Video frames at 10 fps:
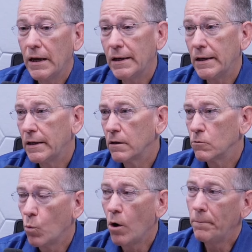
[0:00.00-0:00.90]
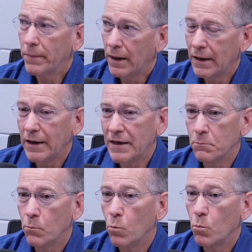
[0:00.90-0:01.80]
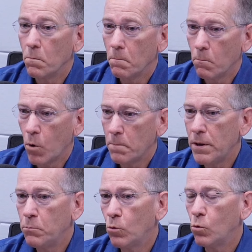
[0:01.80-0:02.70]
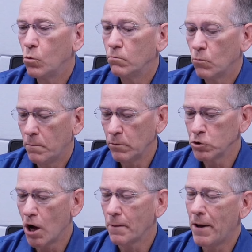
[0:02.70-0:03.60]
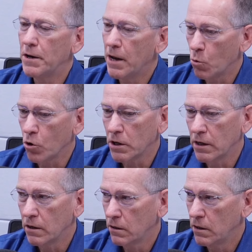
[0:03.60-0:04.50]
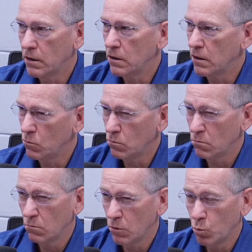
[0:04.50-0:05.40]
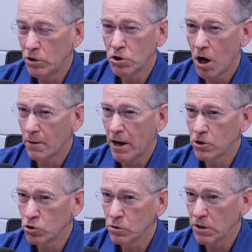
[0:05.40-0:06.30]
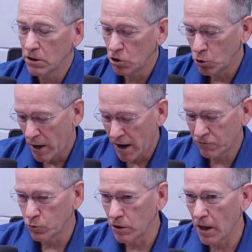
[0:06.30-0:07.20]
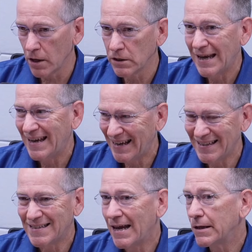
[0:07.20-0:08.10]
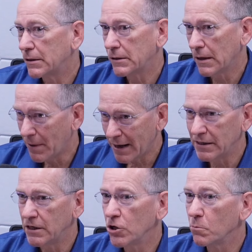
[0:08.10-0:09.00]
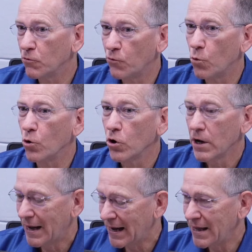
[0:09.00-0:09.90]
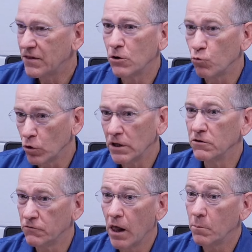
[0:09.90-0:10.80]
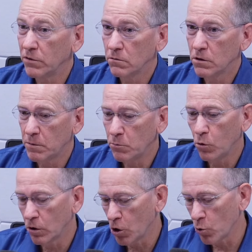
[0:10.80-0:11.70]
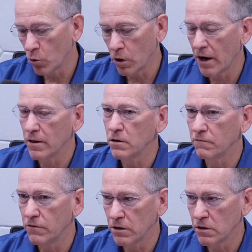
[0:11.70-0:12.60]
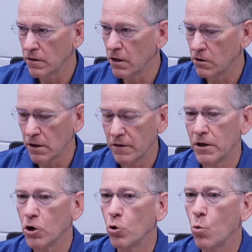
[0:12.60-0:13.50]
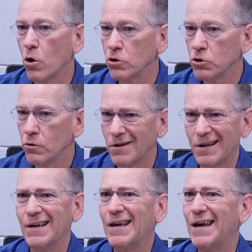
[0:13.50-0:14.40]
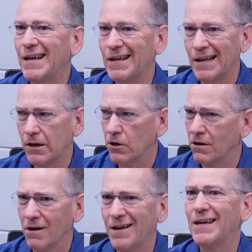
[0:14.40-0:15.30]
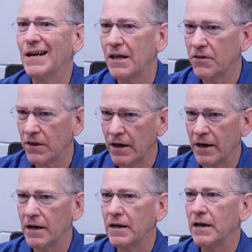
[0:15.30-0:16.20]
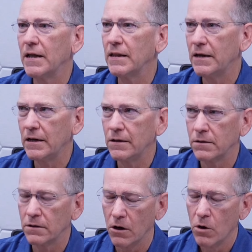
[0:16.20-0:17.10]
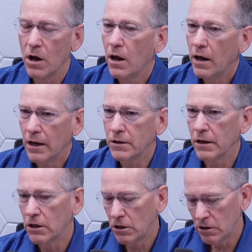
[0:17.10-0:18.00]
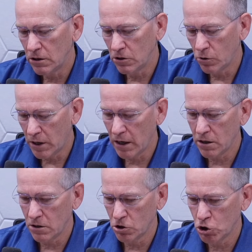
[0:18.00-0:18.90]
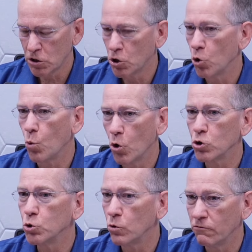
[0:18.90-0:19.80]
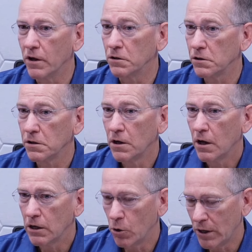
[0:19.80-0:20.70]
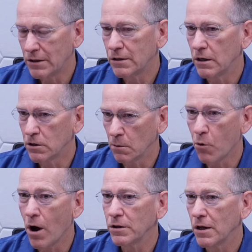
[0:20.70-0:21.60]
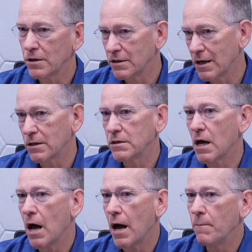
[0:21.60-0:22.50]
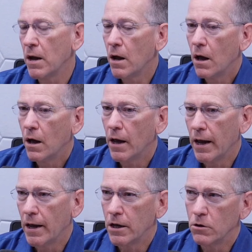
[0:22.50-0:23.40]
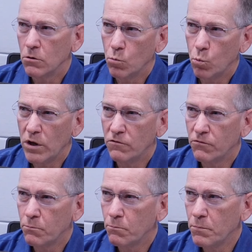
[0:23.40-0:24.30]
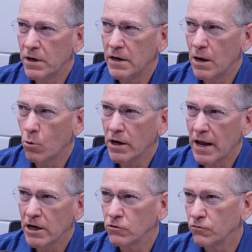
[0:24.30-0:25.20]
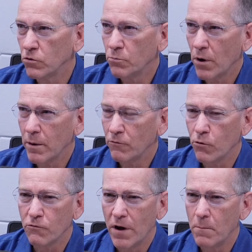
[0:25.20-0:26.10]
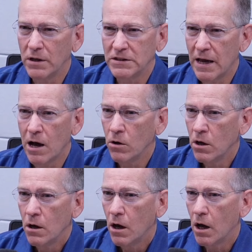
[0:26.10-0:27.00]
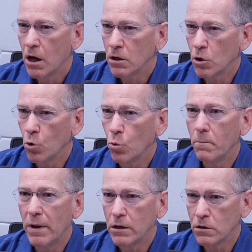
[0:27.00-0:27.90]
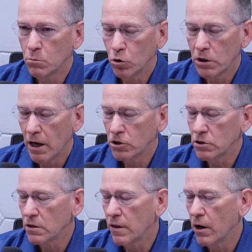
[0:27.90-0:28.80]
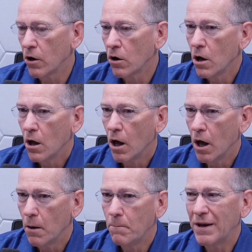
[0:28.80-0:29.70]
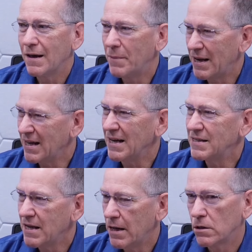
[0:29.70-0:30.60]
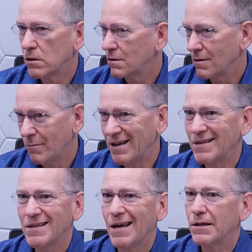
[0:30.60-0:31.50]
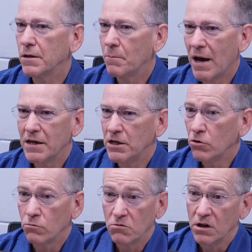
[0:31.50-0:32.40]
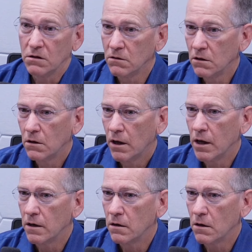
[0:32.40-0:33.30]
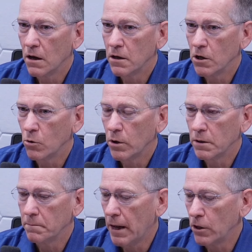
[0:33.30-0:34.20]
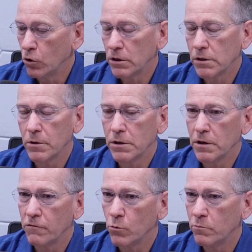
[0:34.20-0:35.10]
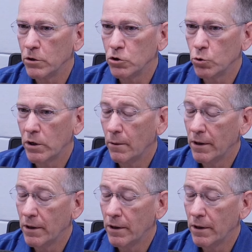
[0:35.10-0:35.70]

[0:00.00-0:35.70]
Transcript: It, it well again. What people, when people talk about networking, and when we talk about it too, it's like you have to realize it takes about a year before anything really develops. Because people will go to a lot of these mm-hmm. events, and it's like they go to one or two, and they're like, I didn't, I didn't get anything, I didn't get any leads, you know. It's like you can't just go to one or two events. You know, it's it's a process. It takes time, and we've been in Network in Action for probably about four or five months now. Uh, so making some good connections there, uh, but I mean, again, it takes—I mean, it takes about a year, really. And uh, you know, and I look at some of the stuff that we've been doing.